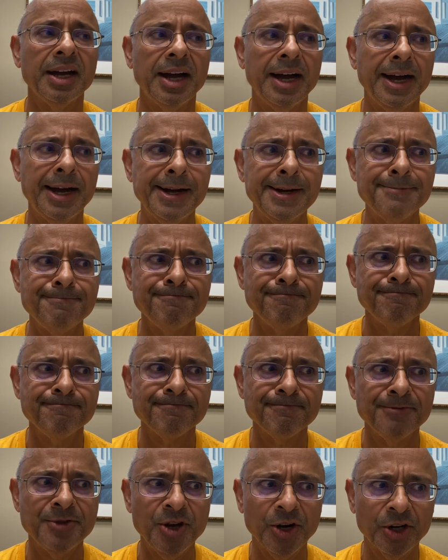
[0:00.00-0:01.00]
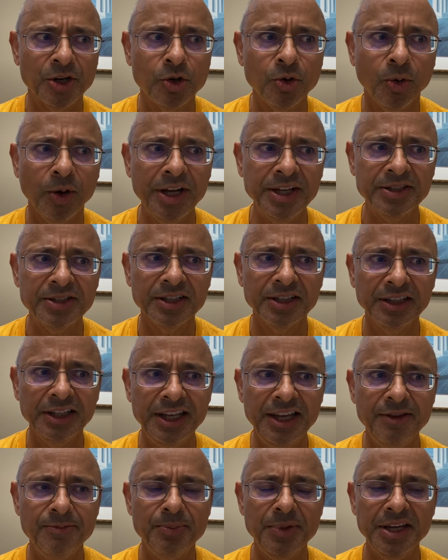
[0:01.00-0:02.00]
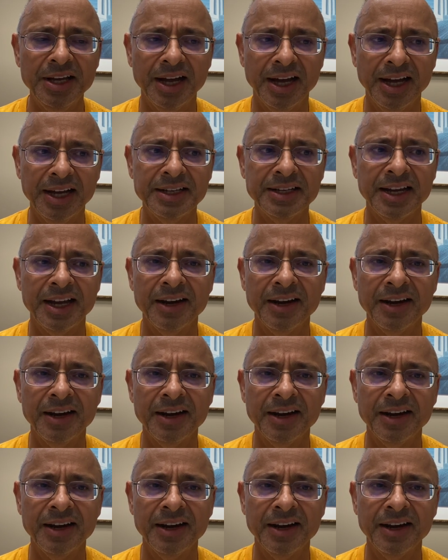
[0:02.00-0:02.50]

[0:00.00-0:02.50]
They're going to leave behind